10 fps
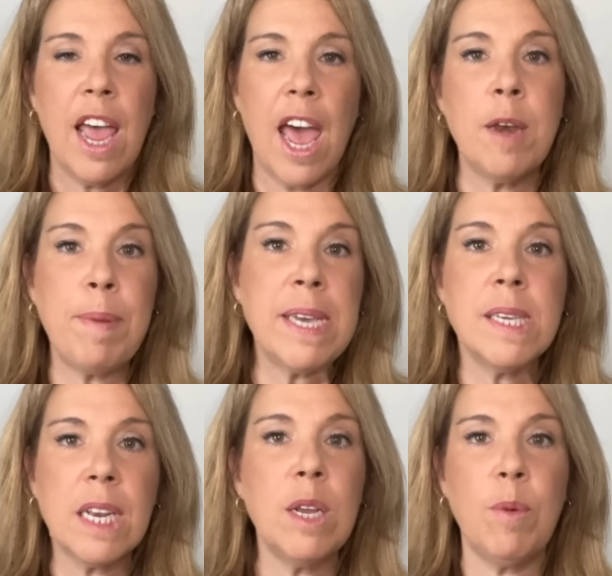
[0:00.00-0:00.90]
And
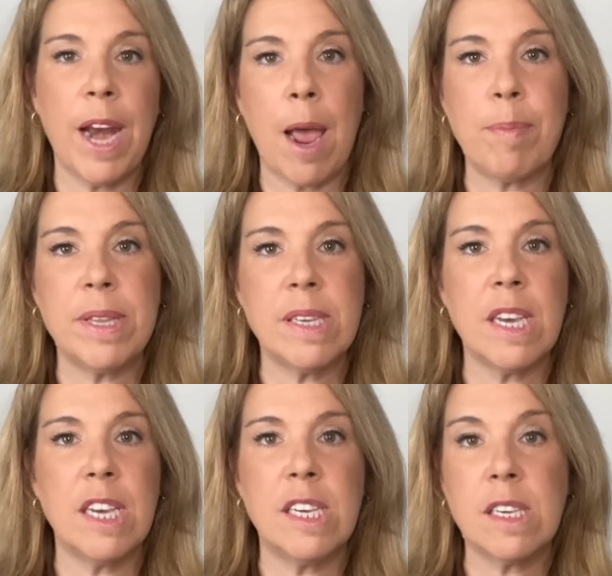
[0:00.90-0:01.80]
basically what happens
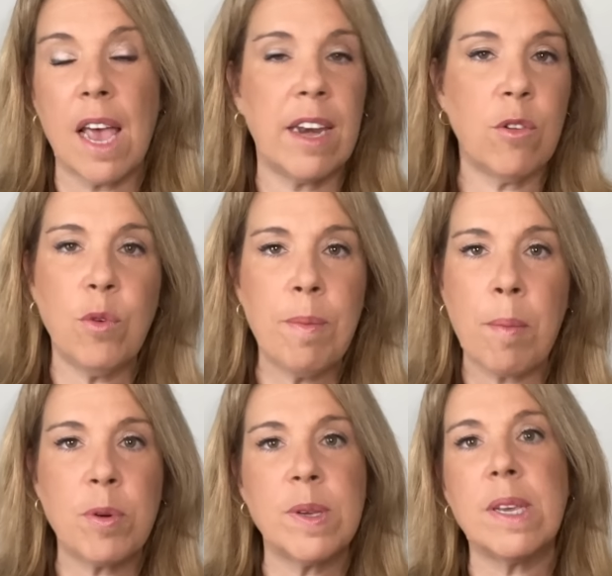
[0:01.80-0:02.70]
is, and crew
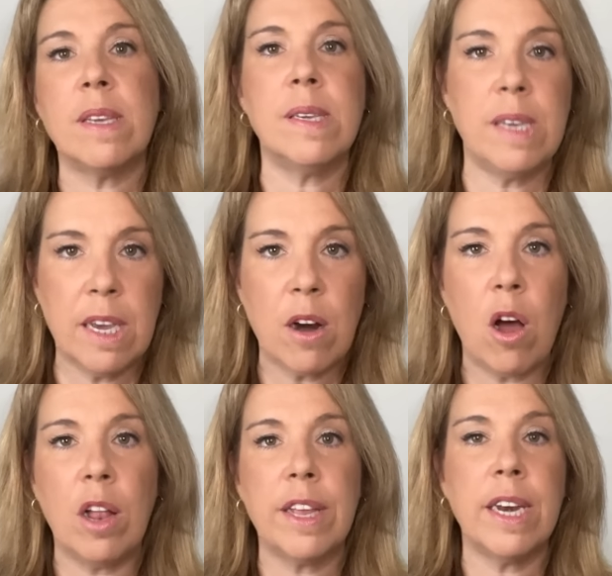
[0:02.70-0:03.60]
members see it
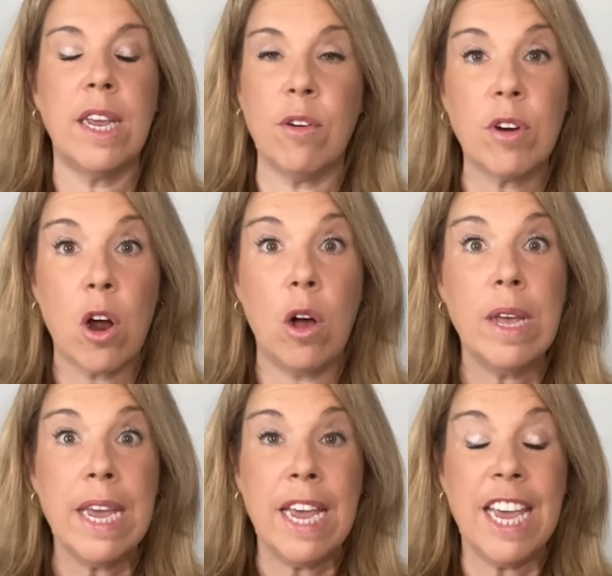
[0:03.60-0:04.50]
all and hear it all,
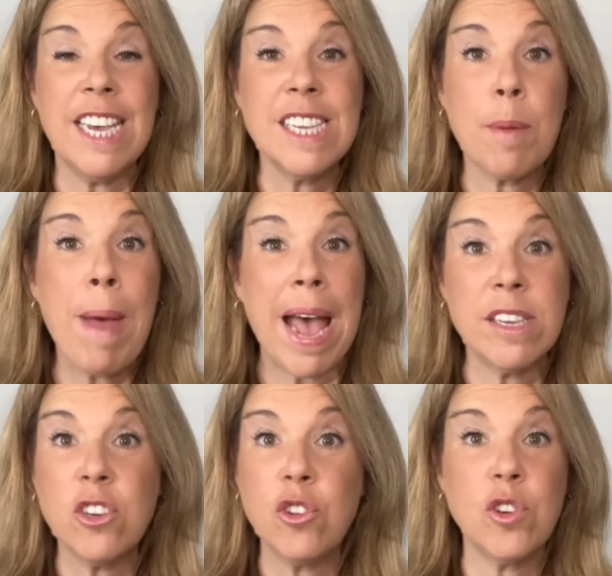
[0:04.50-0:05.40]
is that
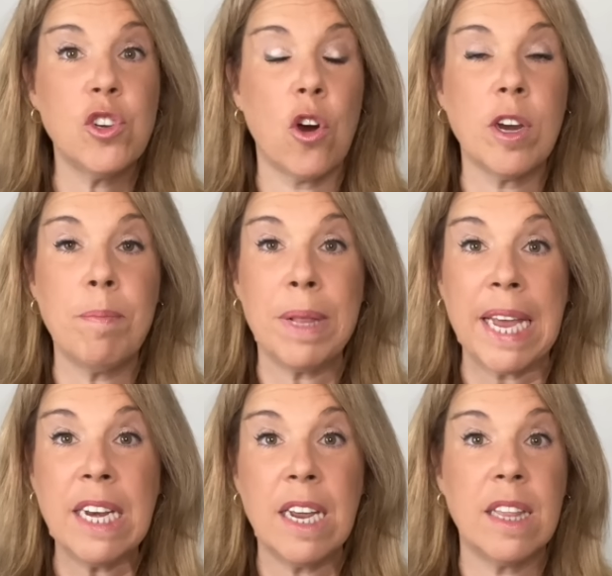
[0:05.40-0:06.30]
passengers start
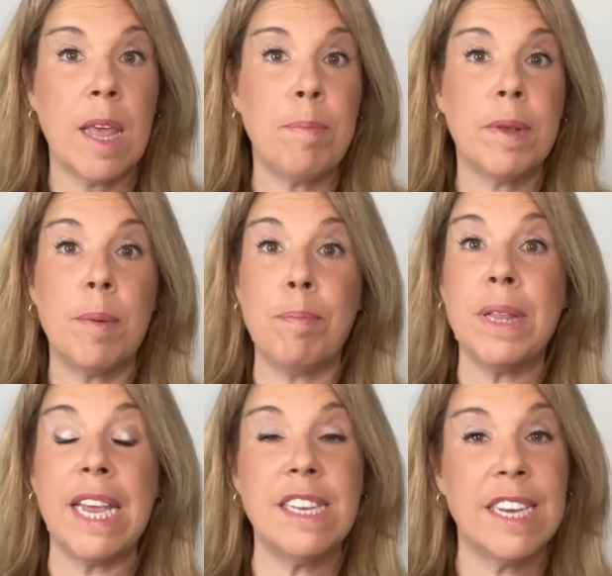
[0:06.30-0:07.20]
complaining. They
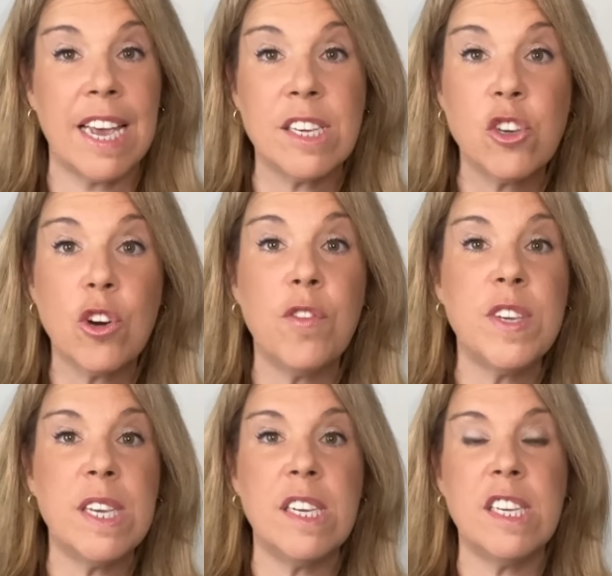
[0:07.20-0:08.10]
complain to guest
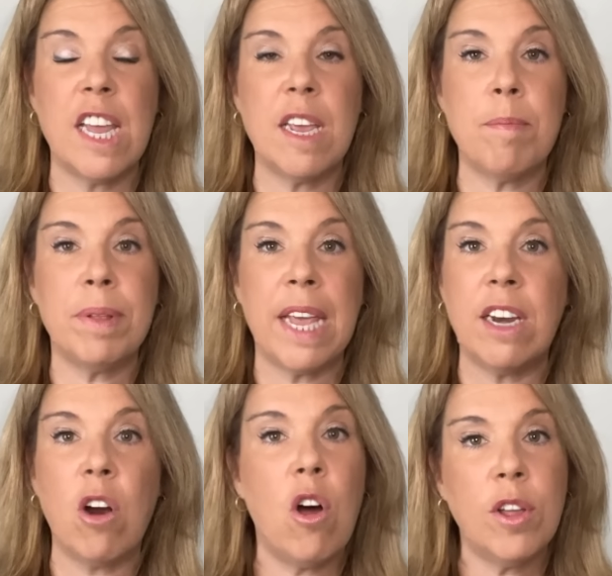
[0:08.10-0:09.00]
services, they
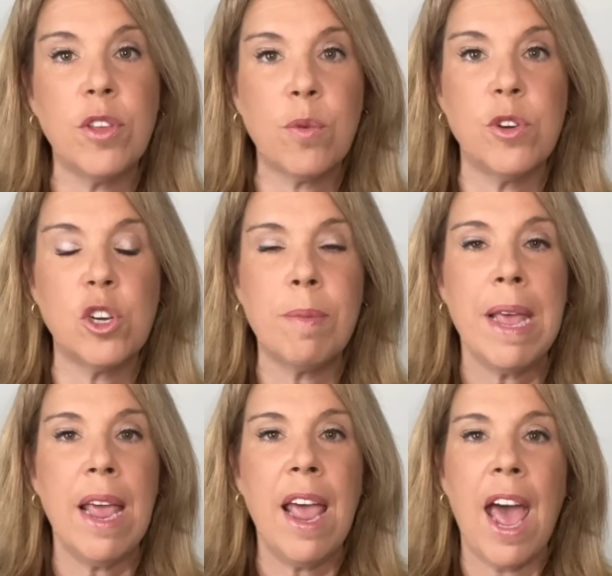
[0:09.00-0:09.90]
complain on the cruise ship.
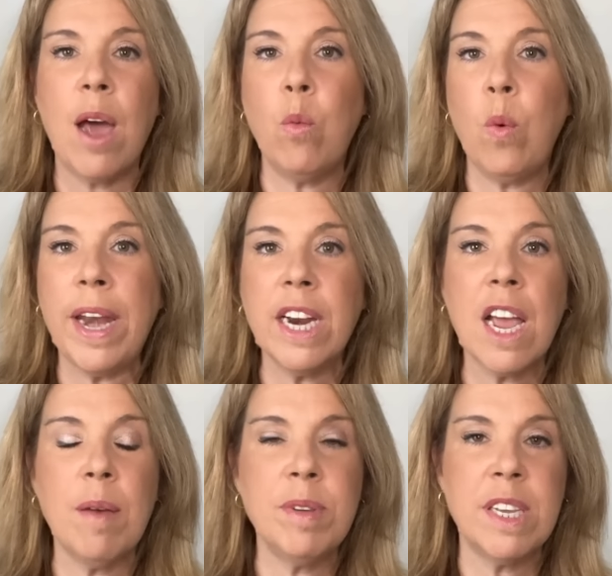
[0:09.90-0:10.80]
And when it
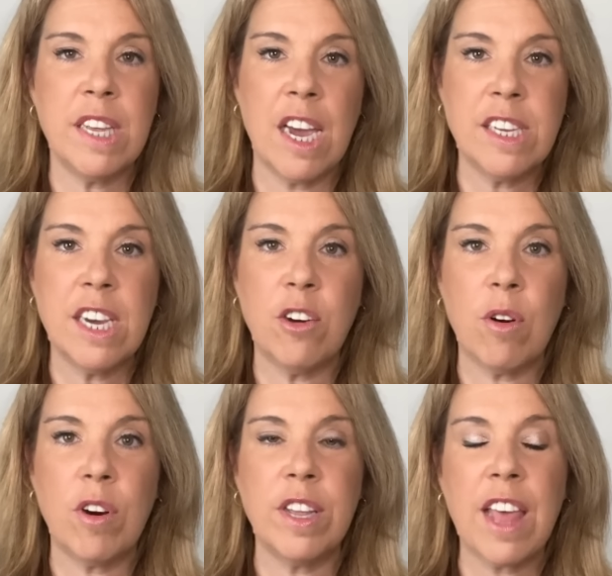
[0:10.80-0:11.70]
comes to the
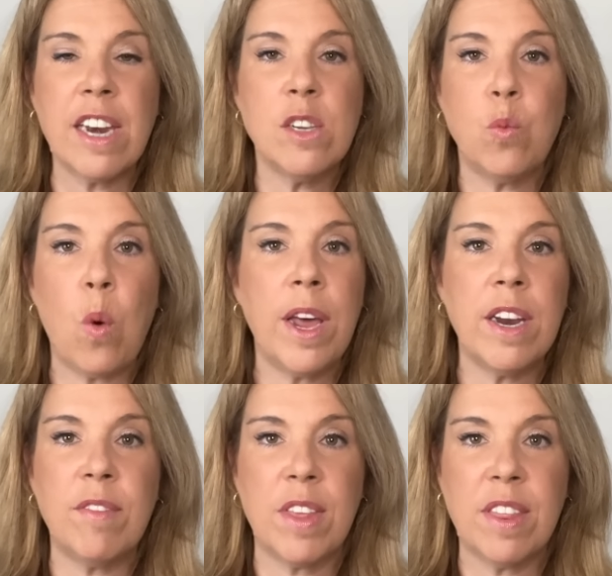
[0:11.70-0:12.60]
itinerary, that is one
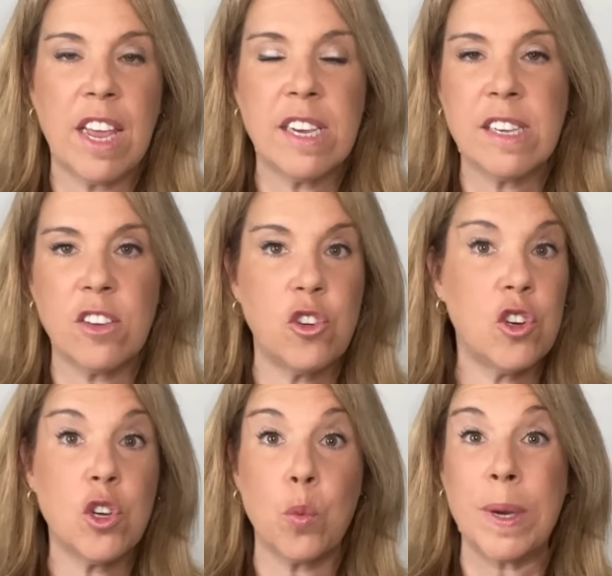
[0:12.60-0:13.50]
of the things that's
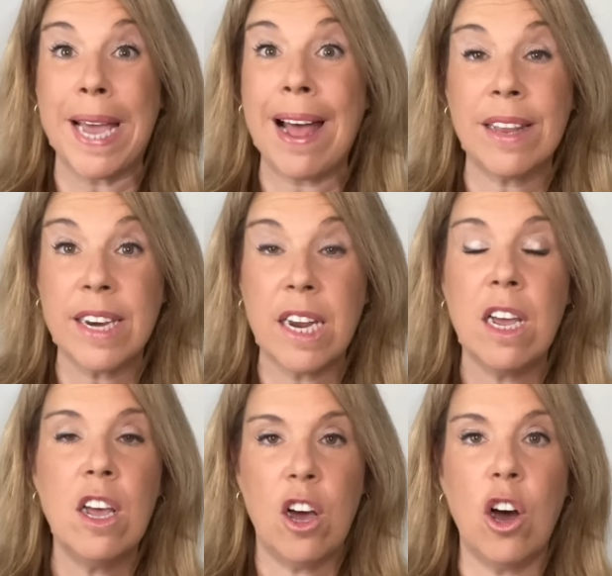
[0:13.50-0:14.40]
just a reality
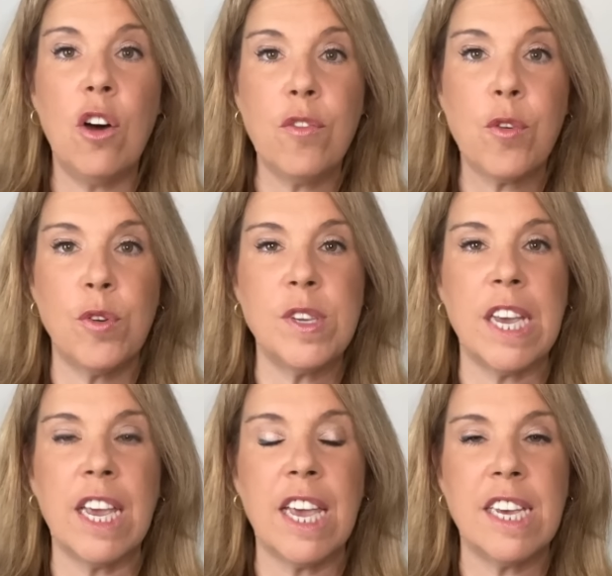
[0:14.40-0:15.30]
of
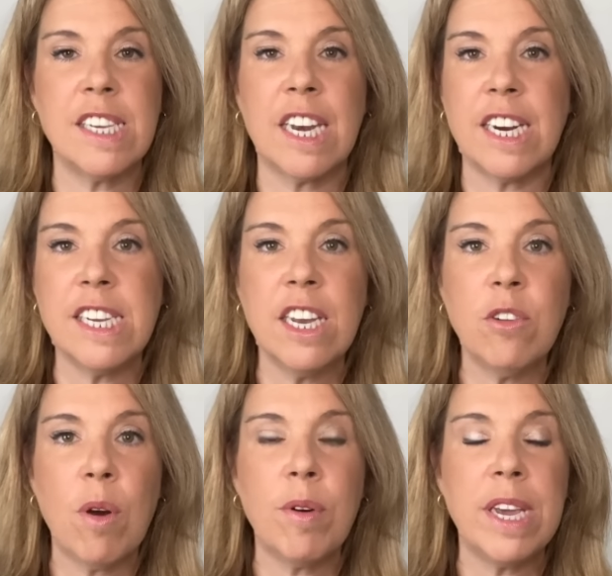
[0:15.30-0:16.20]
cruising, is an
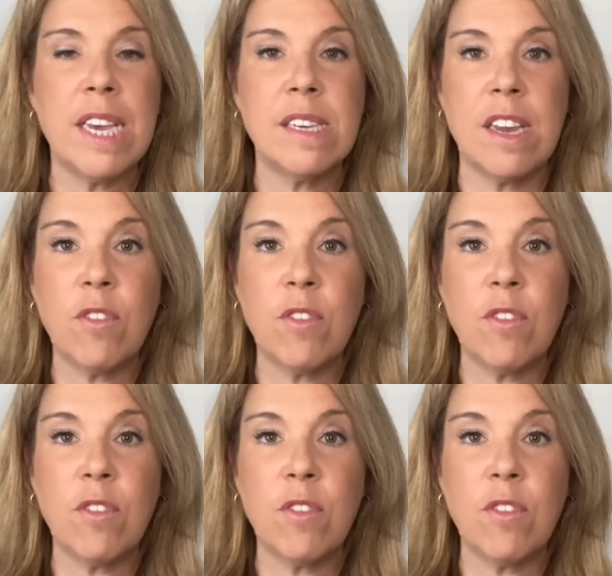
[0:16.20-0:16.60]
itinerary is never